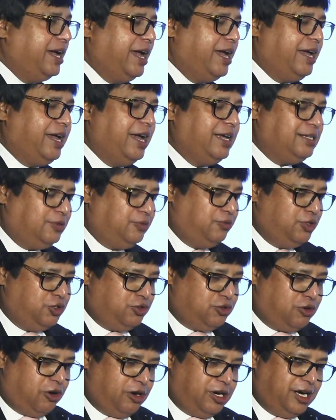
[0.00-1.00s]
I guess we
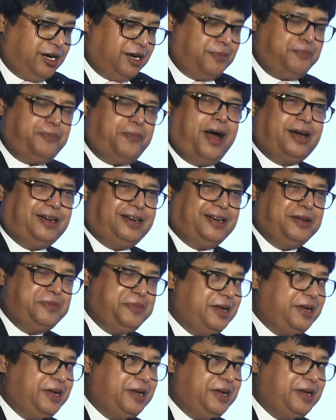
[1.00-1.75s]
should call it a partner